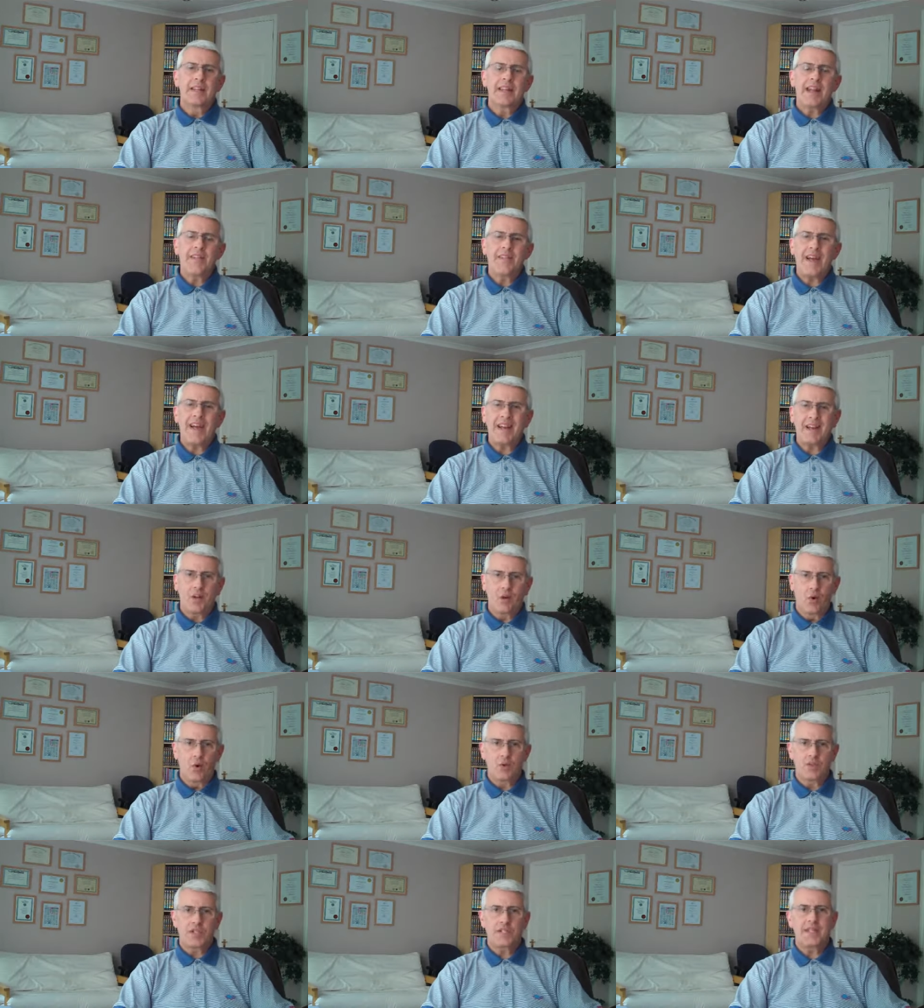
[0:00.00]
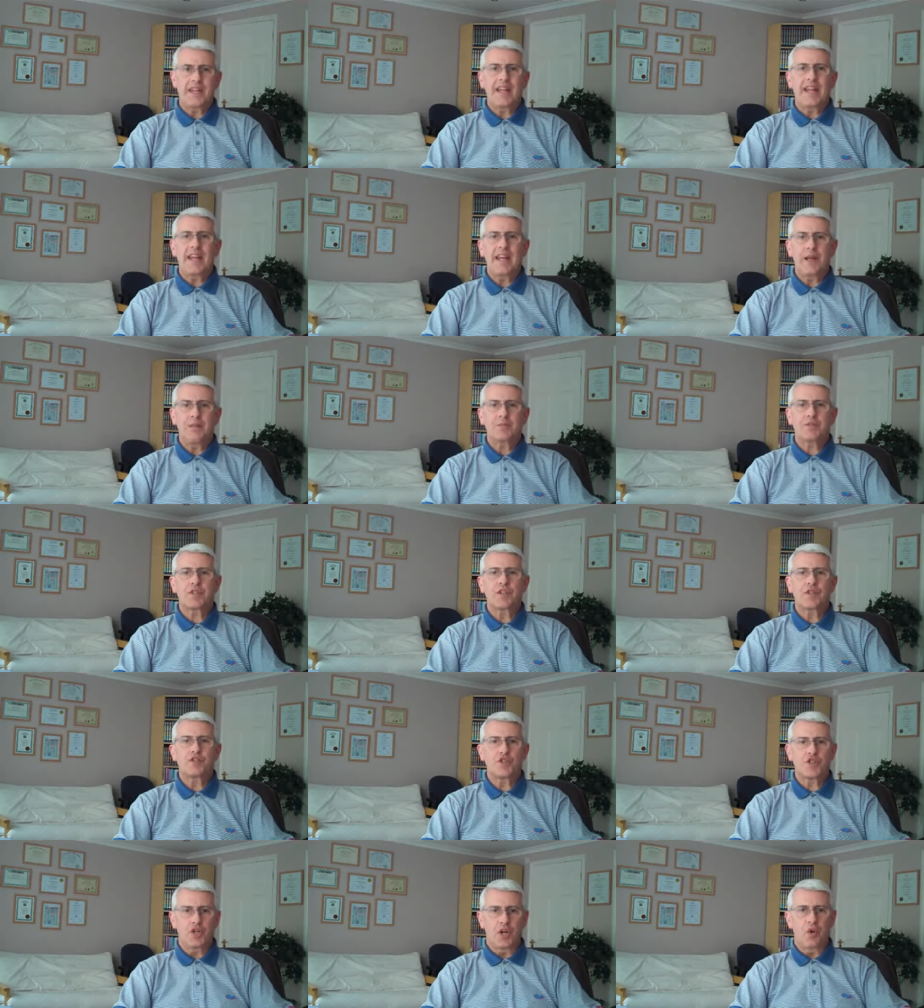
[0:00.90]
Now that causes their hips
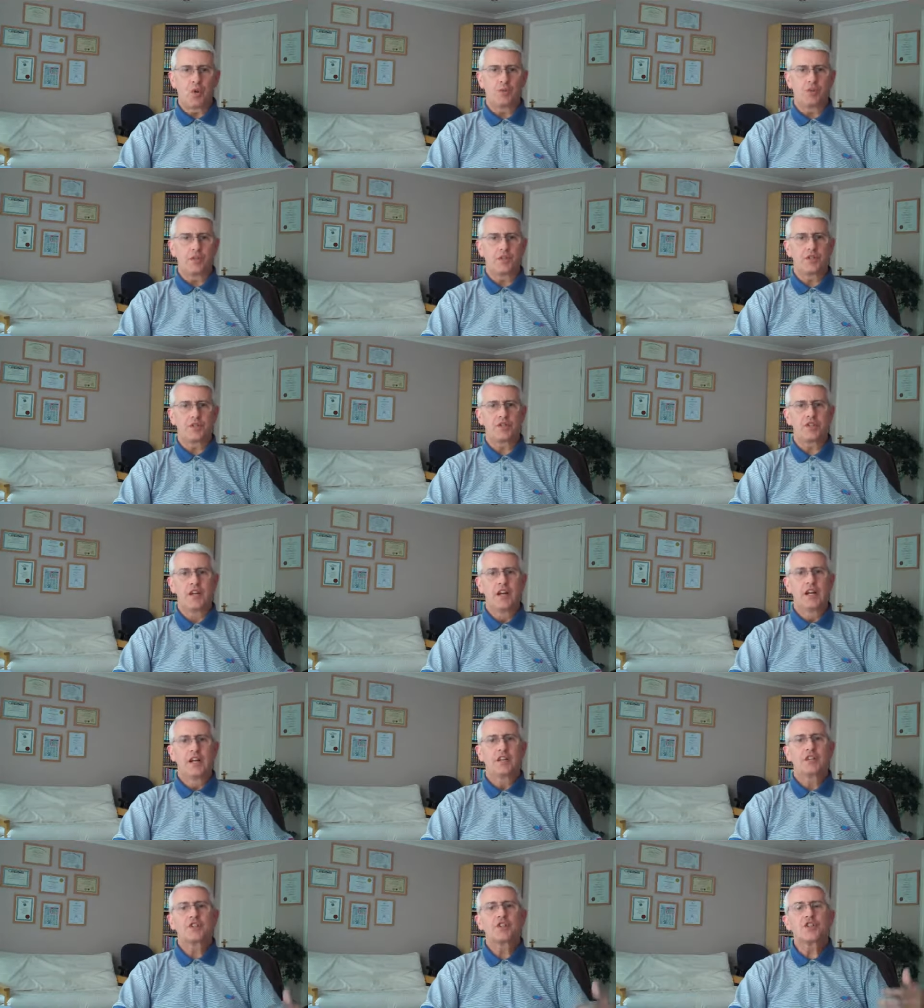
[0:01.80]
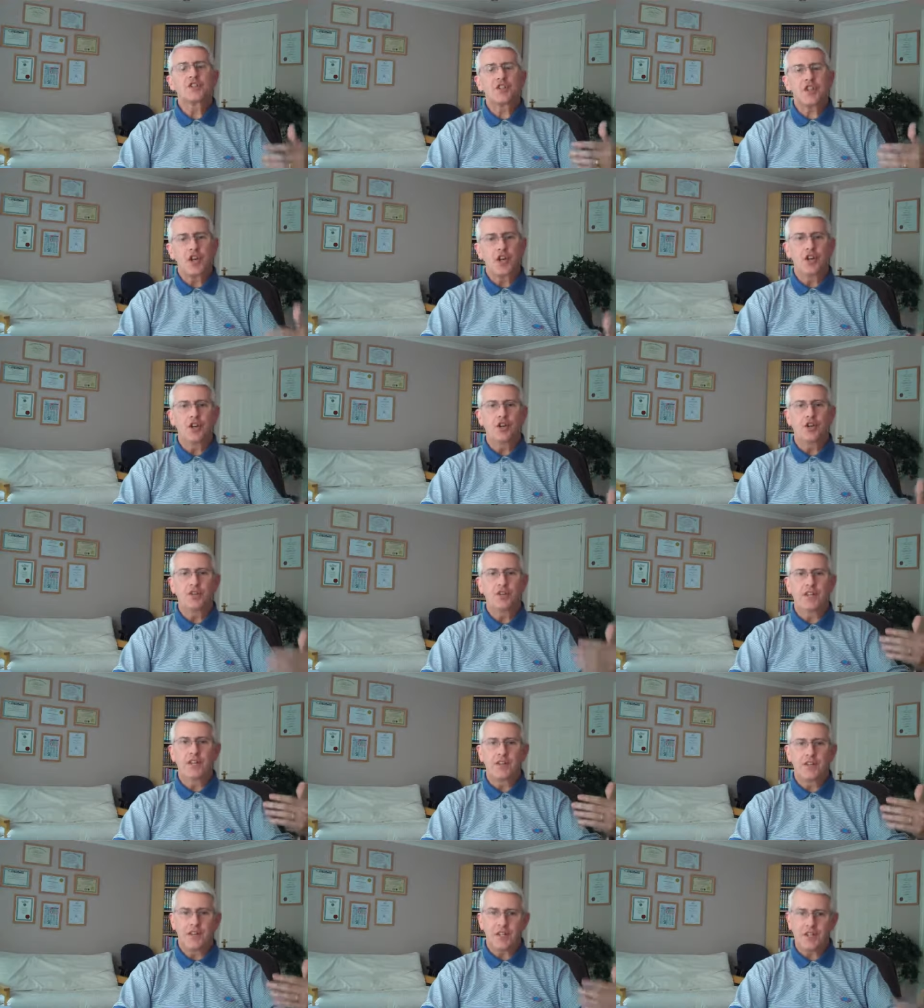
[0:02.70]
and shoulders to turn
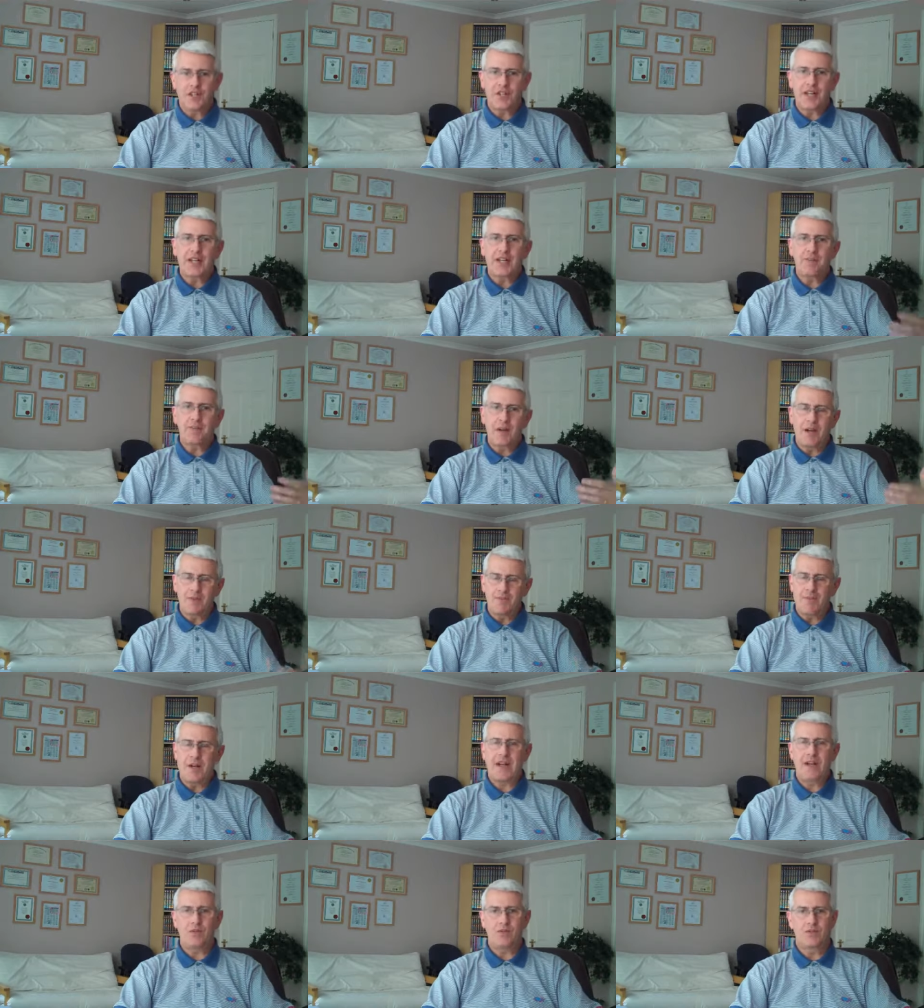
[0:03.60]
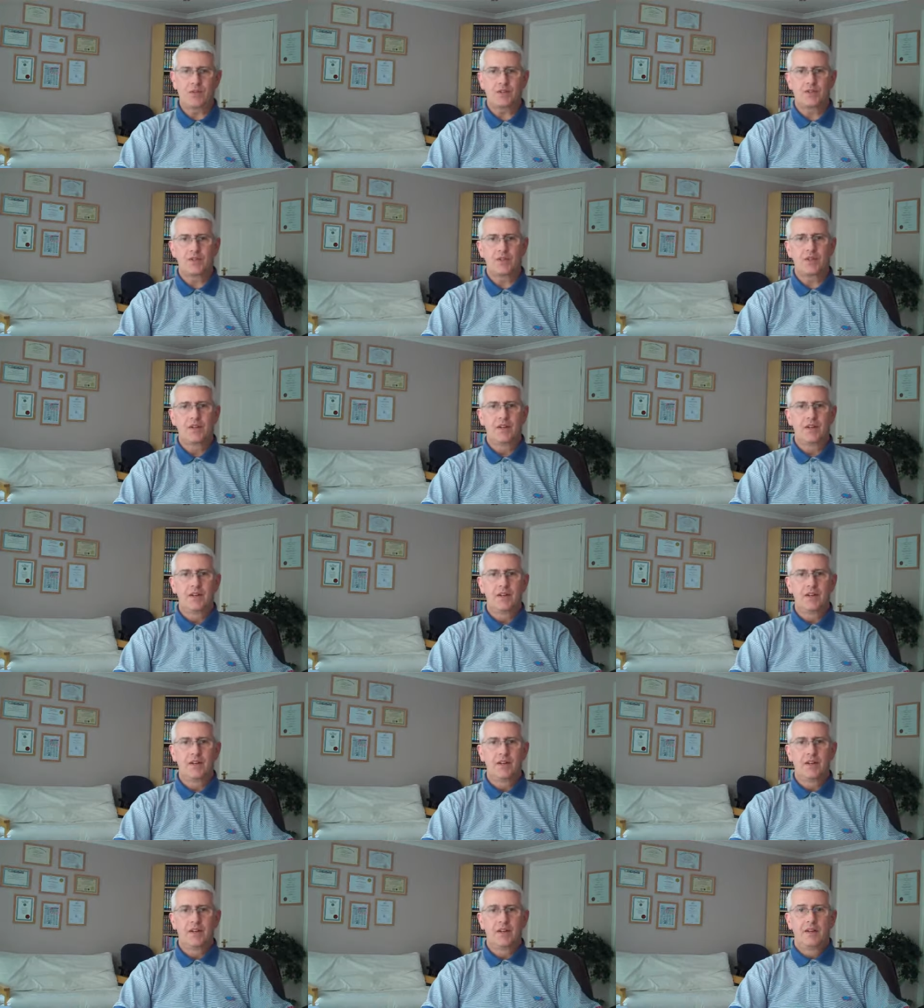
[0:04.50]
the same amount.
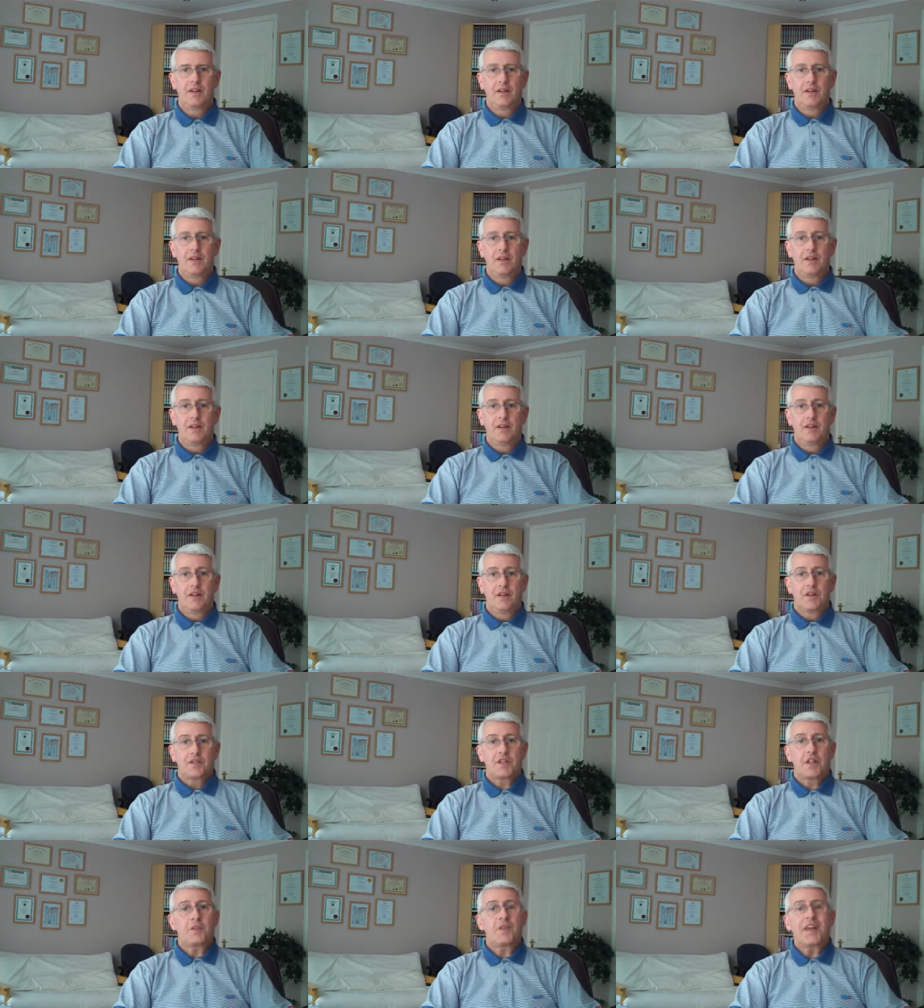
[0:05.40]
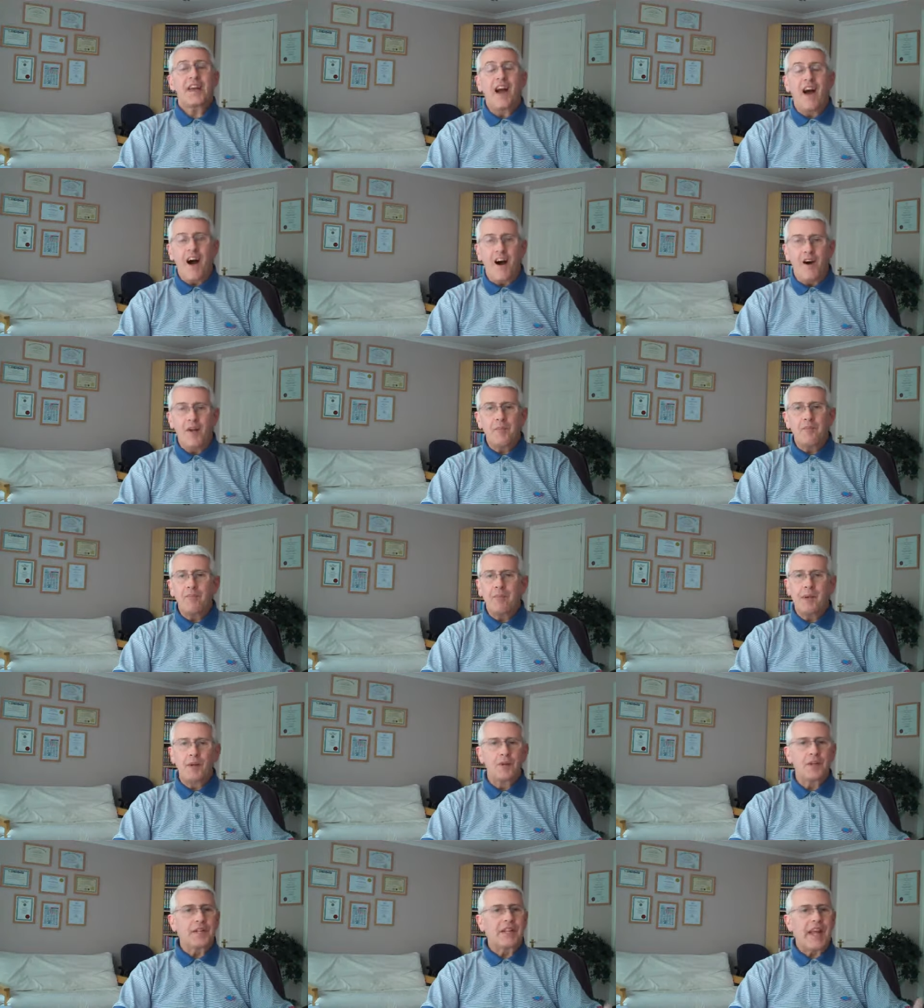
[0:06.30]
So they aren't
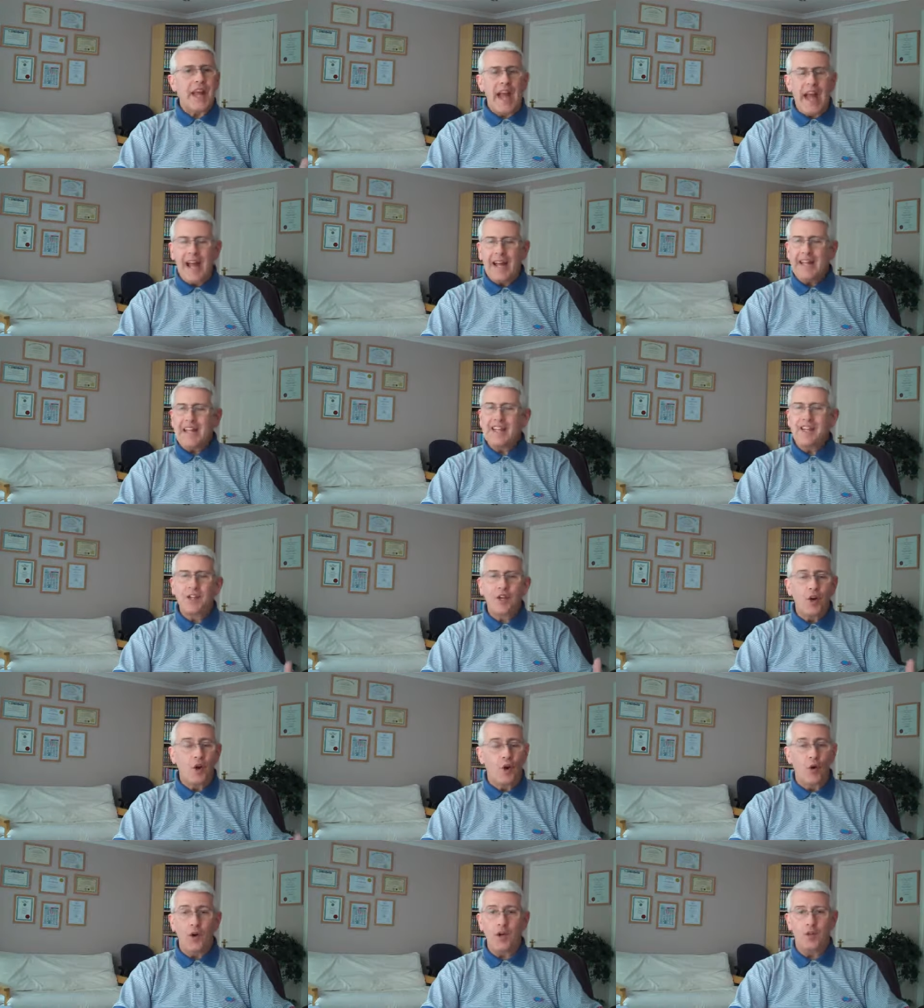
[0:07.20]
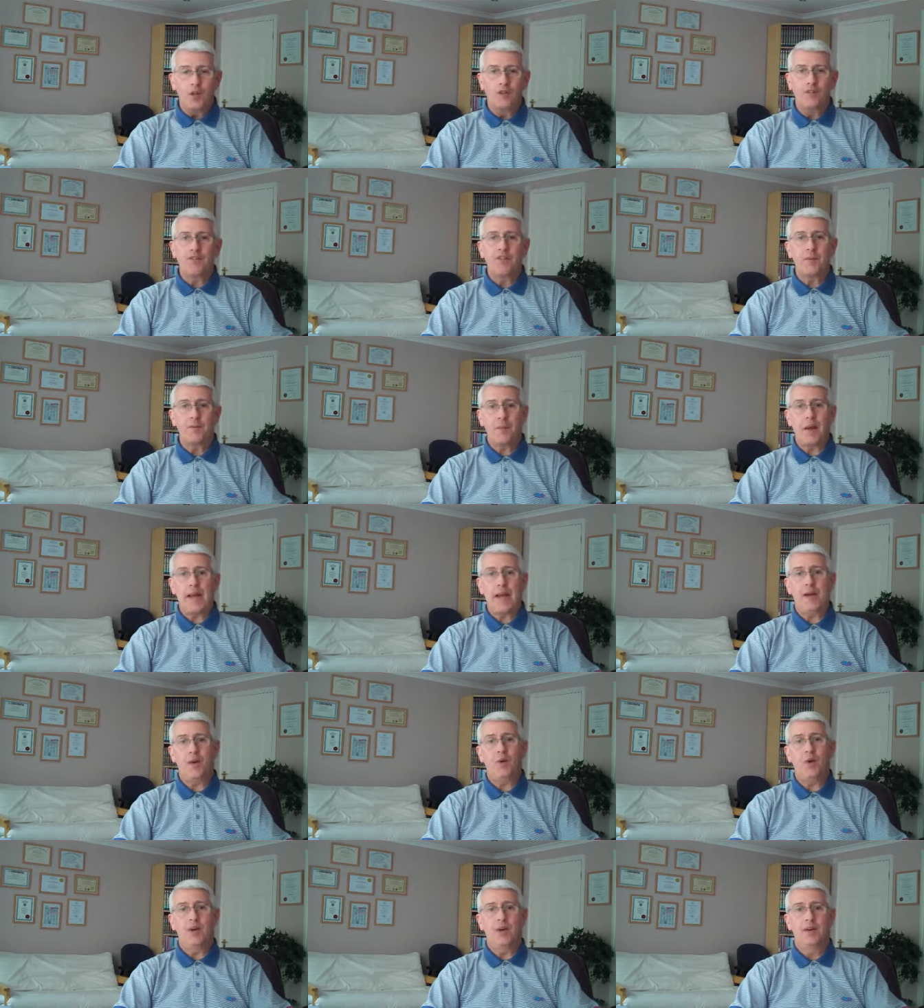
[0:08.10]
building any coil for
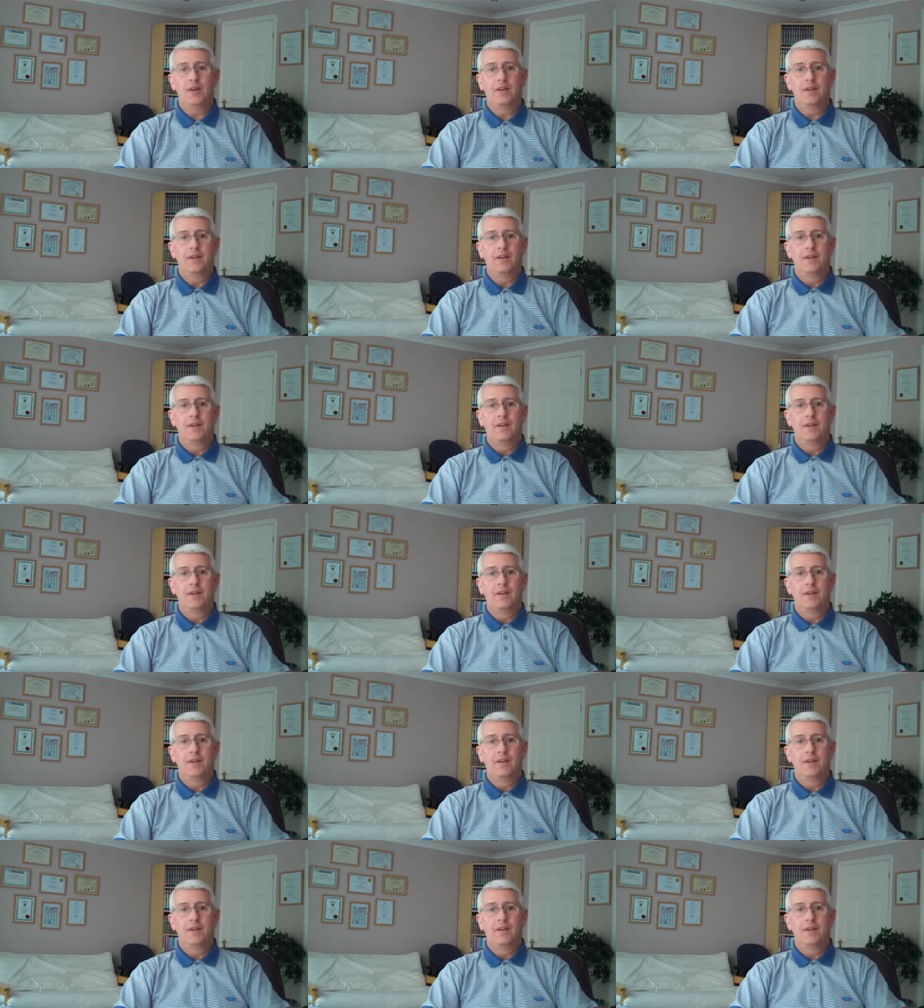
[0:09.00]
power.